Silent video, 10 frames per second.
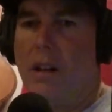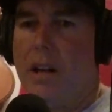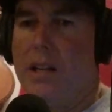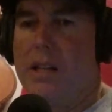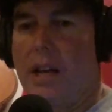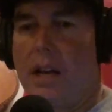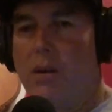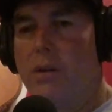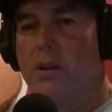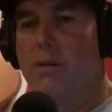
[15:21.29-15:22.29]
he's kind of
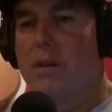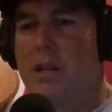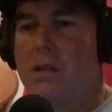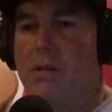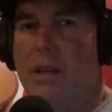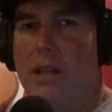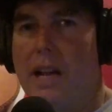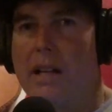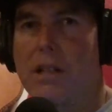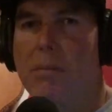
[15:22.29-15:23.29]
going through his history, and he's
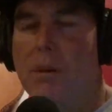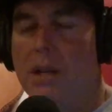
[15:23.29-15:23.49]
asking me to